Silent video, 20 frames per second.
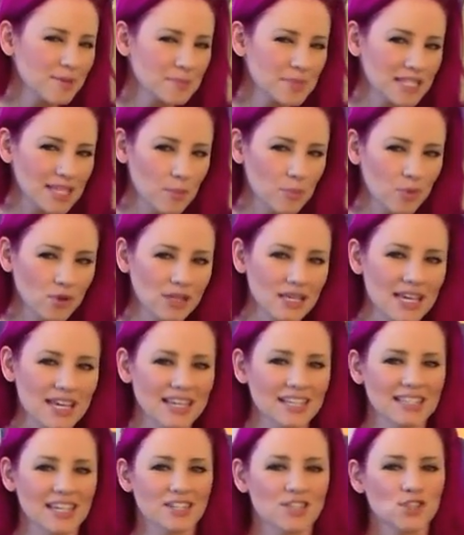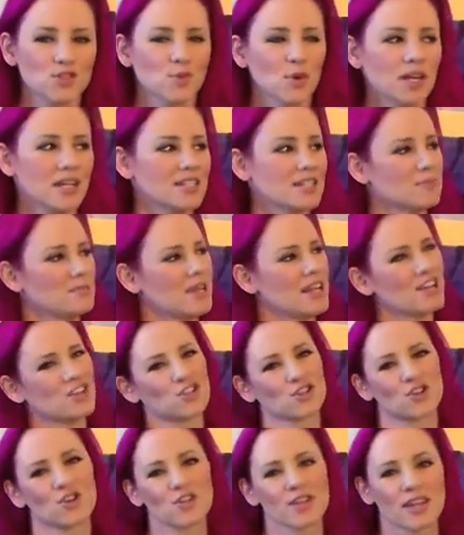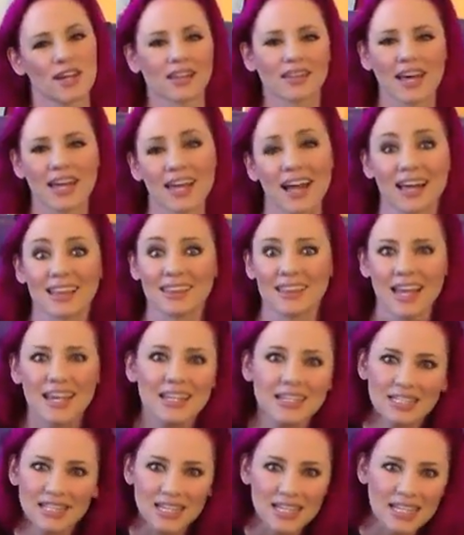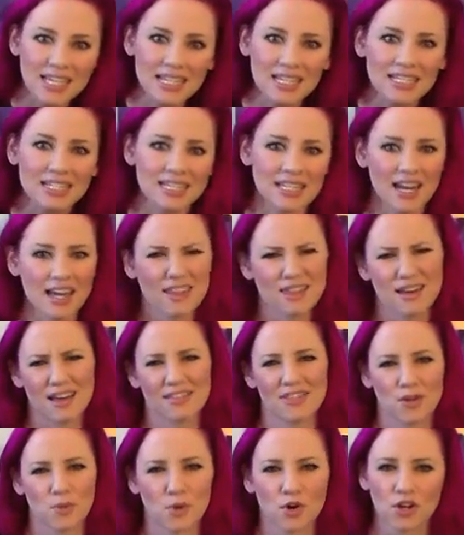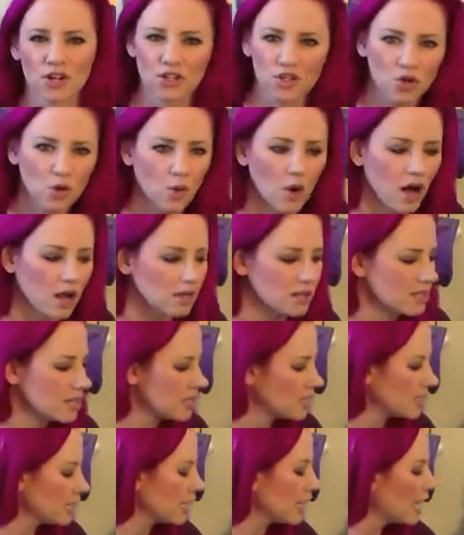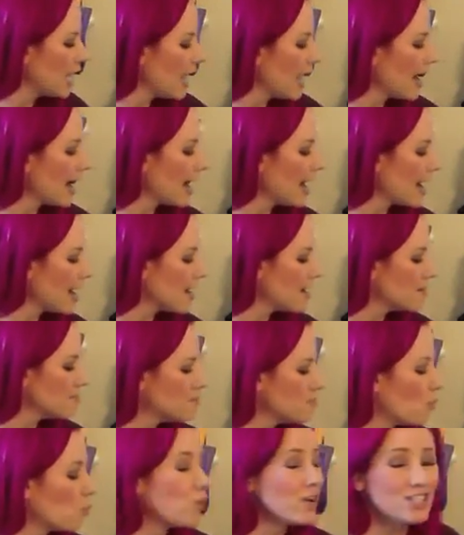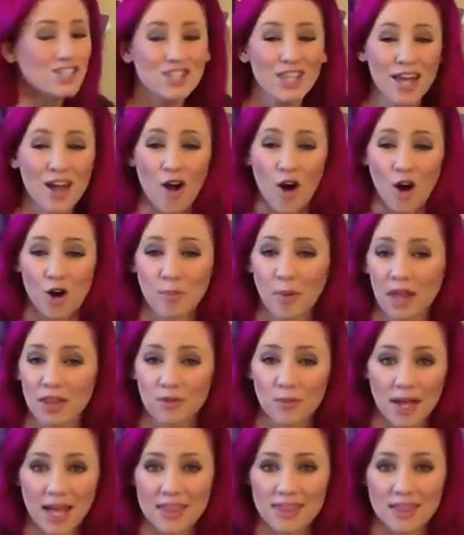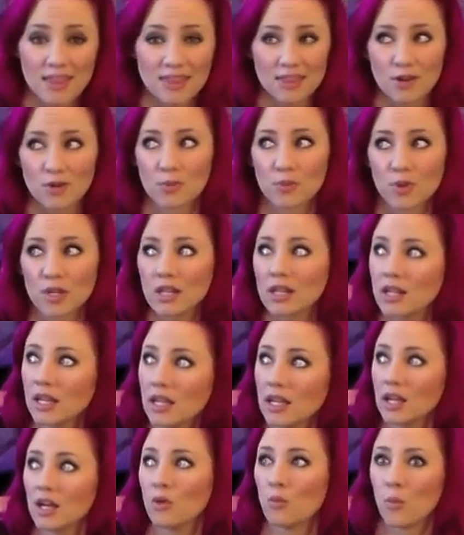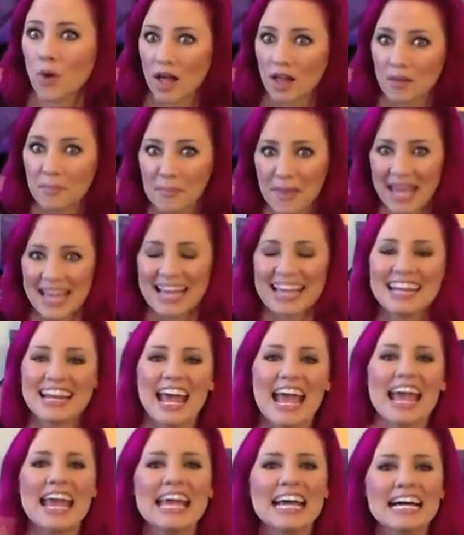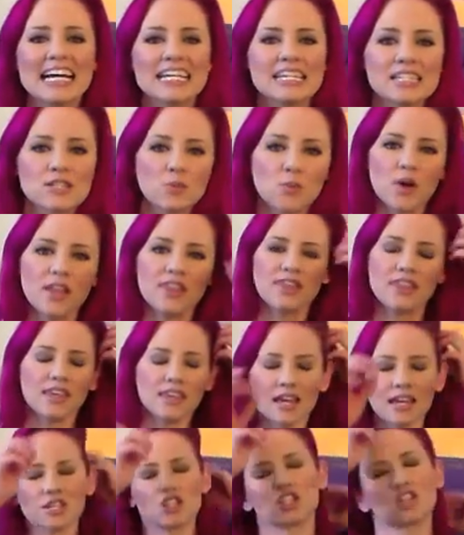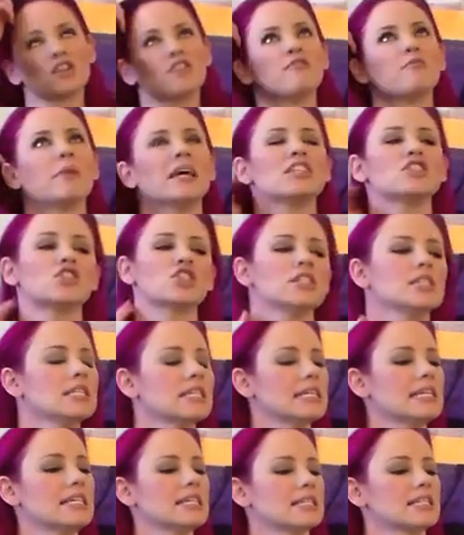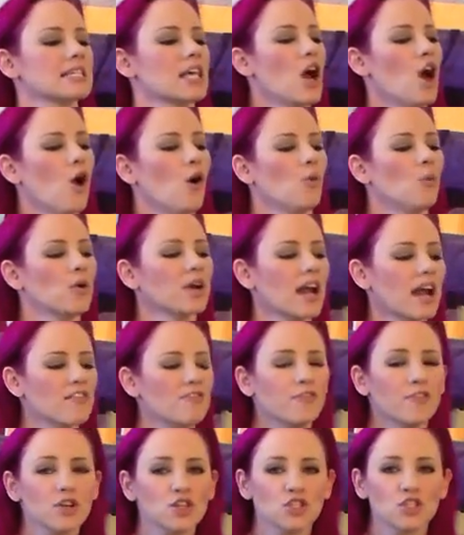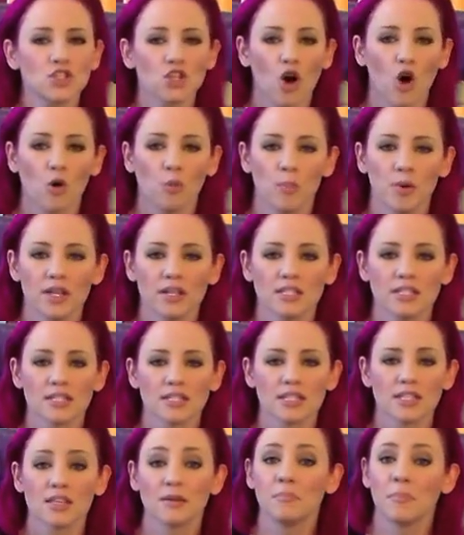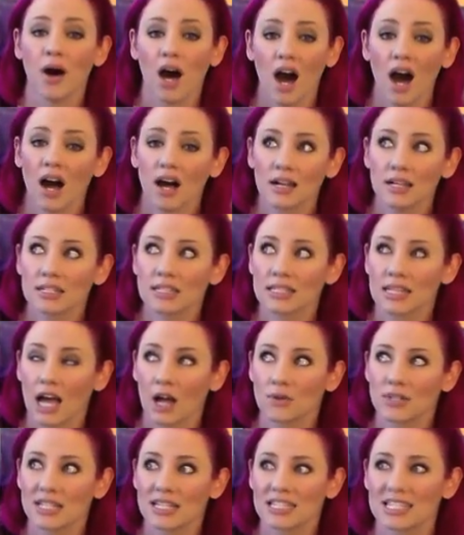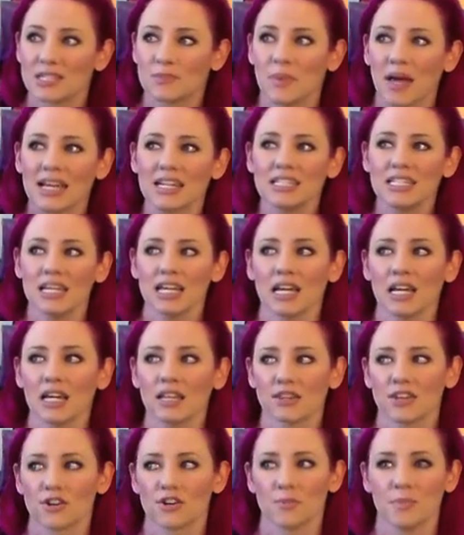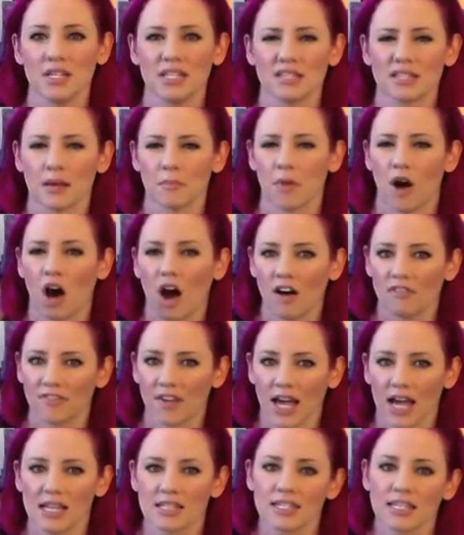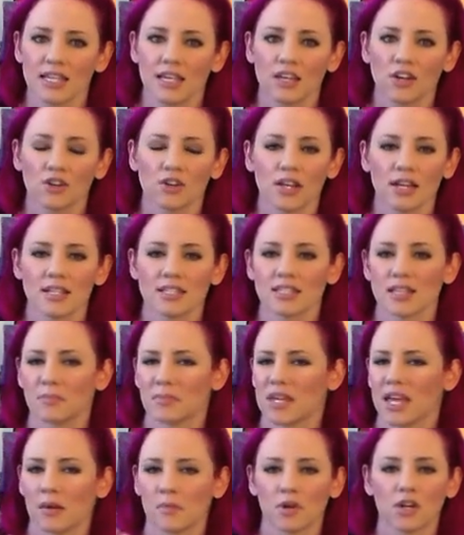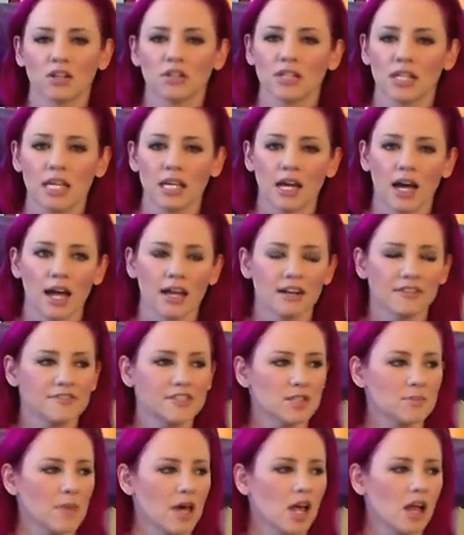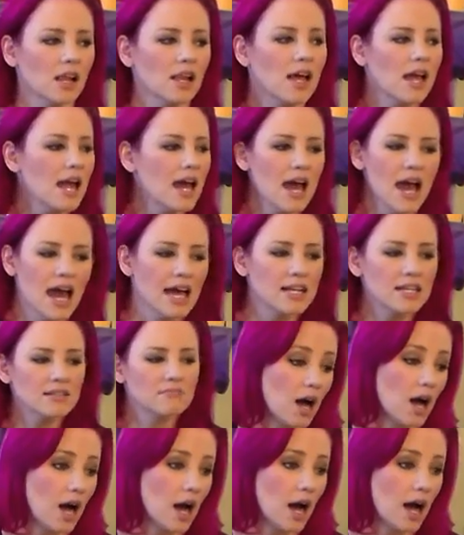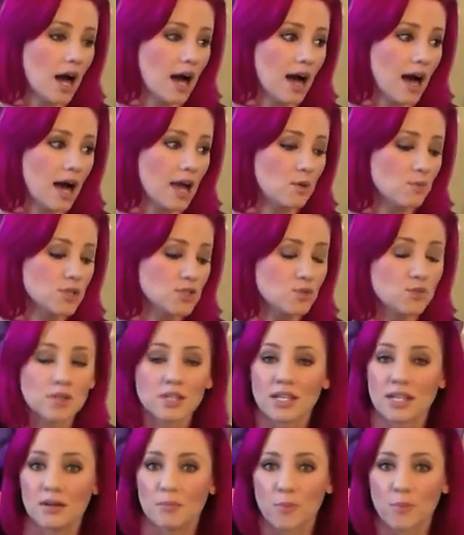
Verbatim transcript: them separately because I just wanted to make sure that like I liked these and I thought they were good quality, um, which they are, by the way. I think they're really well made. And one thing I should have mentioned is when I first opened the box, I was expecting there to be some off-gassing or like some chemical-y kind of smell. And I was really